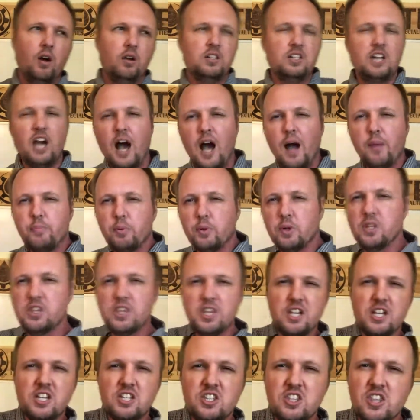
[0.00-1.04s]
copper,
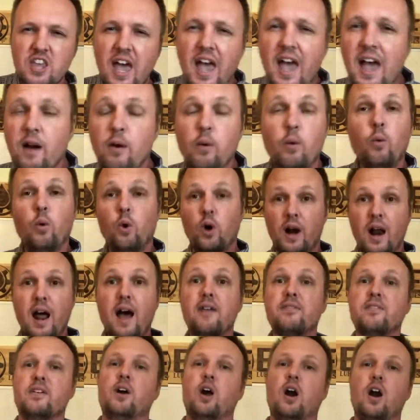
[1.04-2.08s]
this, that,
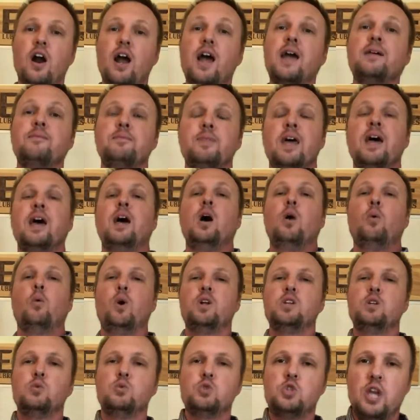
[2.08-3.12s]
whatever, all right?
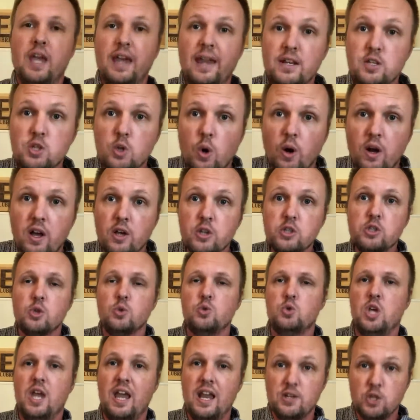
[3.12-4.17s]
When you change oils, you
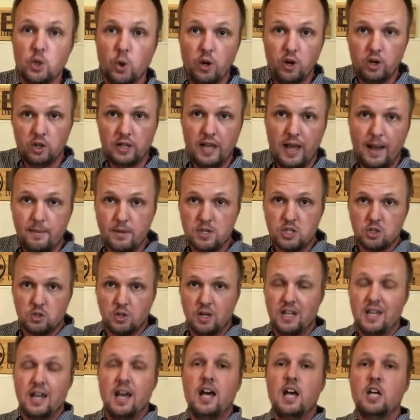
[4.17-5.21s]
change oil
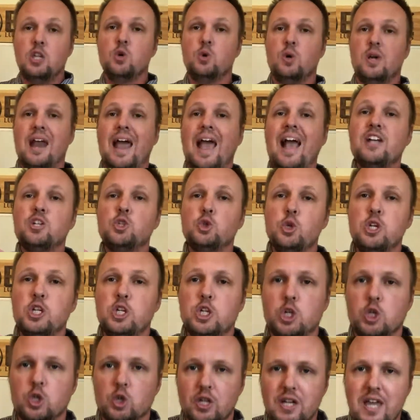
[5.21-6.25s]
chemistry. You can actually
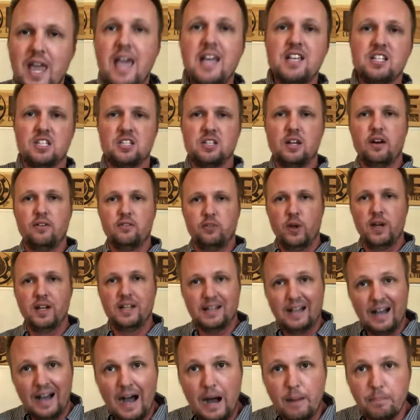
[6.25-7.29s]
create stuff like
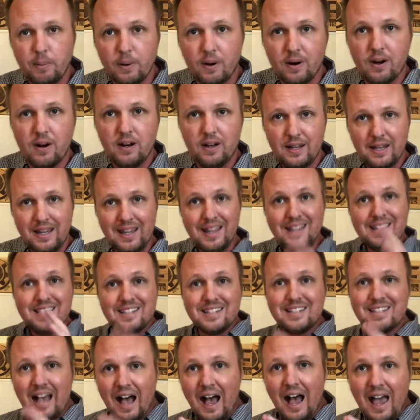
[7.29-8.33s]
copper
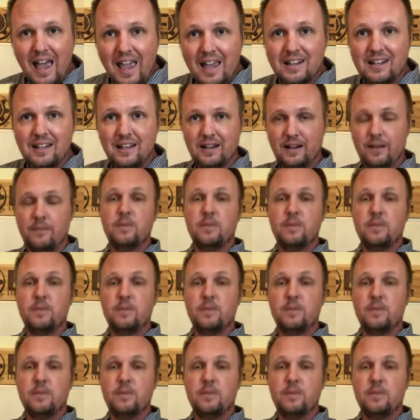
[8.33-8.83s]
inside